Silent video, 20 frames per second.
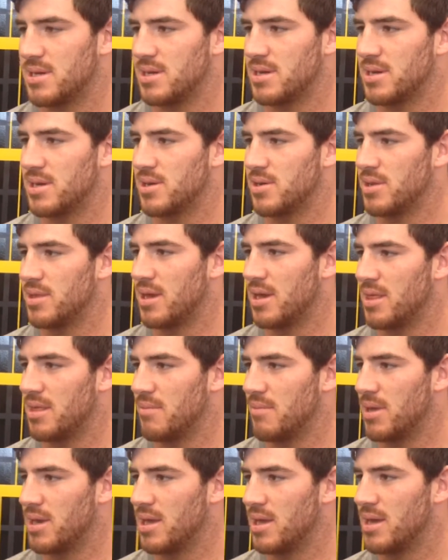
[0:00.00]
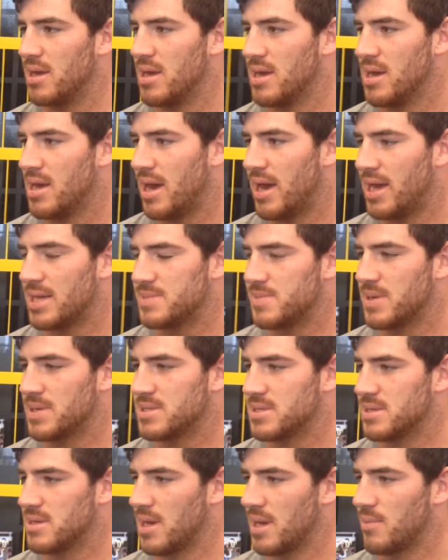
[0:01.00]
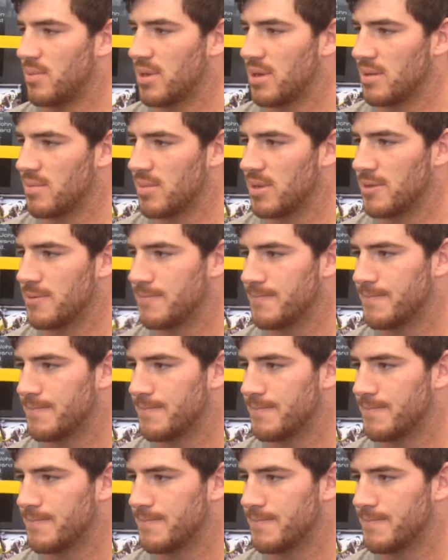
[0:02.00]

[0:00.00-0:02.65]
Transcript: you know, in the many aspects of the game we can be.